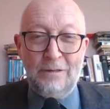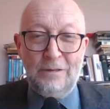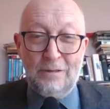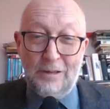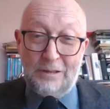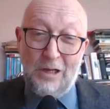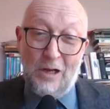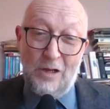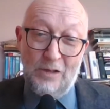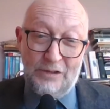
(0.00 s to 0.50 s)
I
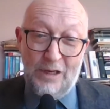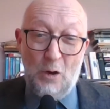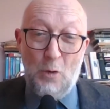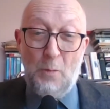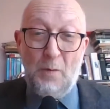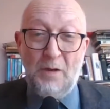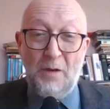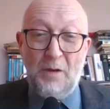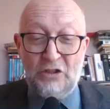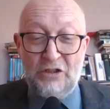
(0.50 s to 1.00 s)
can't
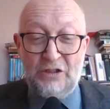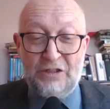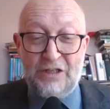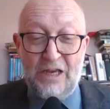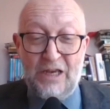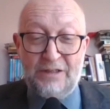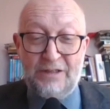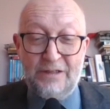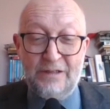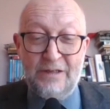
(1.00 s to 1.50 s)
help it, she
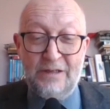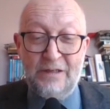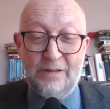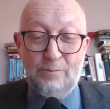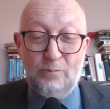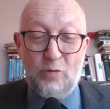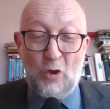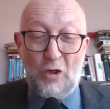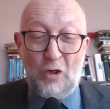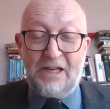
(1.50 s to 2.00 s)
said,
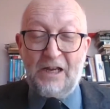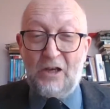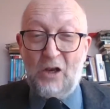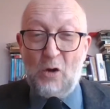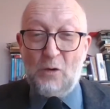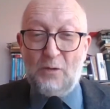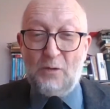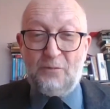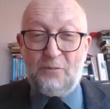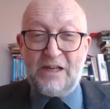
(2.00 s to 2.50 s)
pulling a
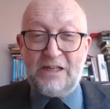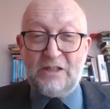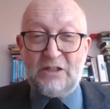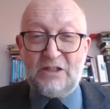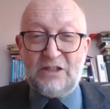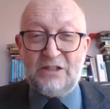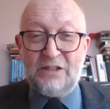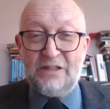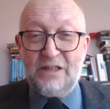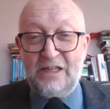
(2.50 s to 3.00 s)
long face.